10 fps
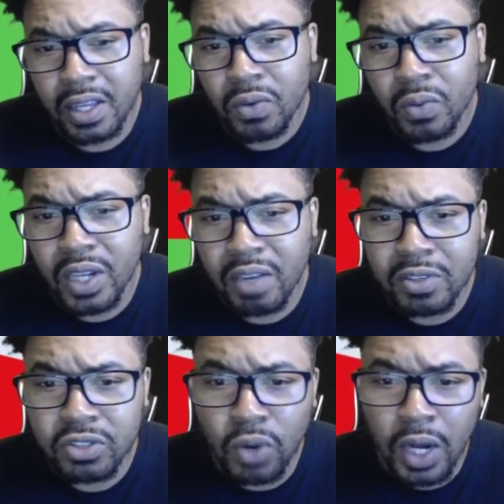Whenever
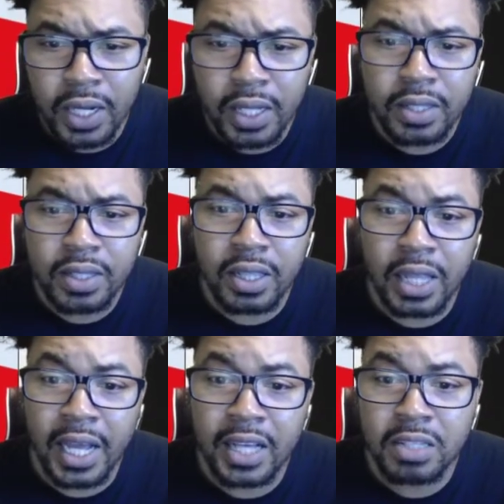Drana, the
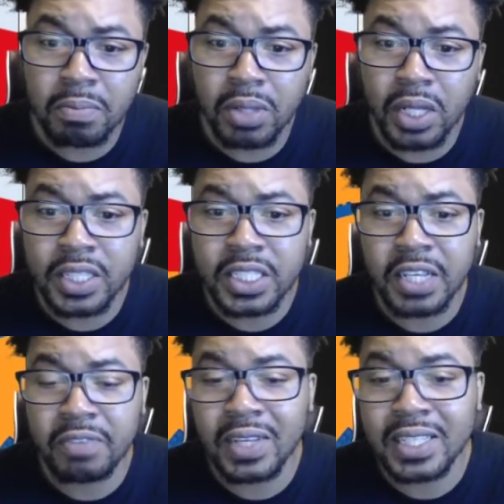Last Blood
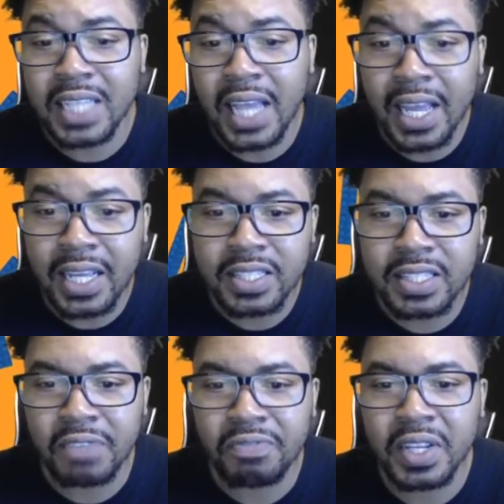Chief, attacks,
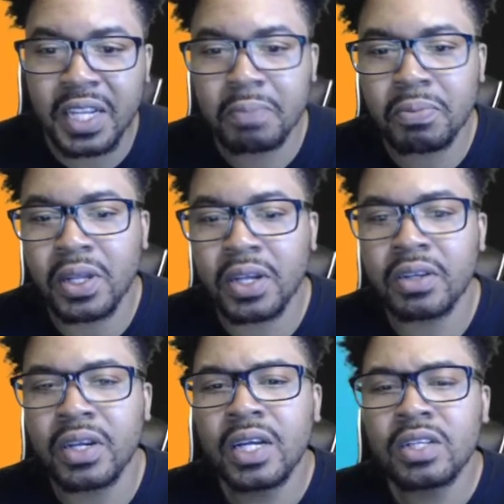defending player
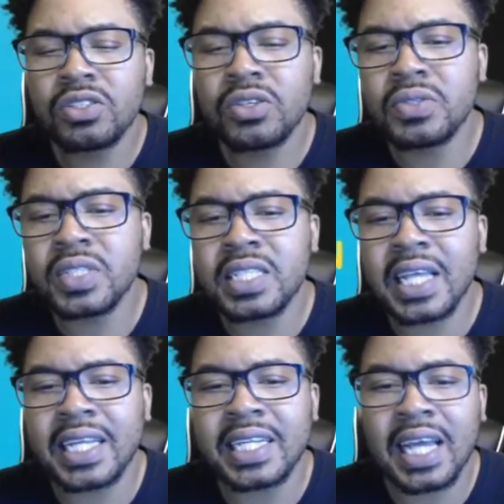chooses a
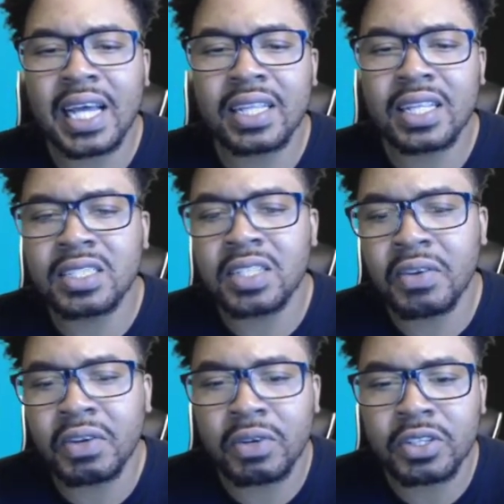non-legendary
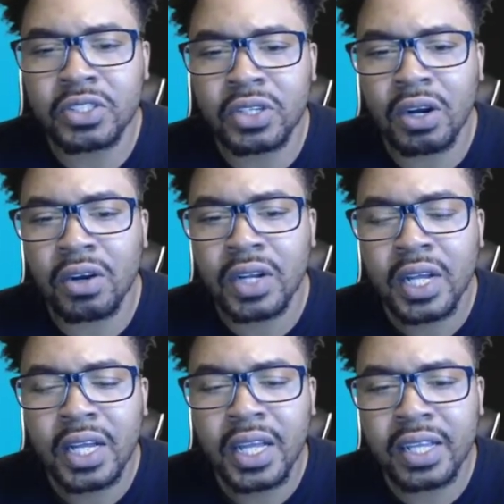creature card
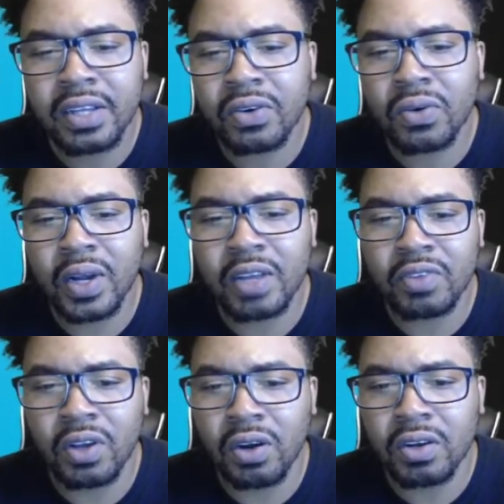in your
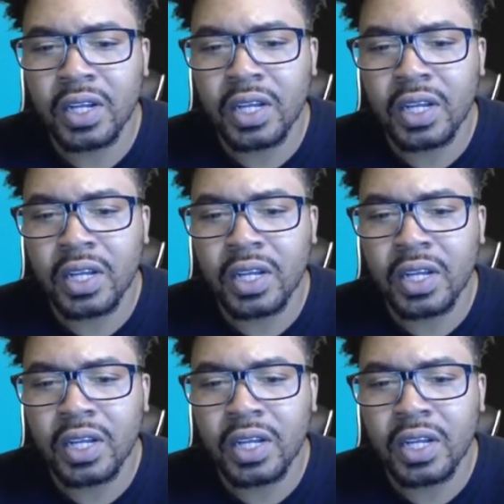graveyard.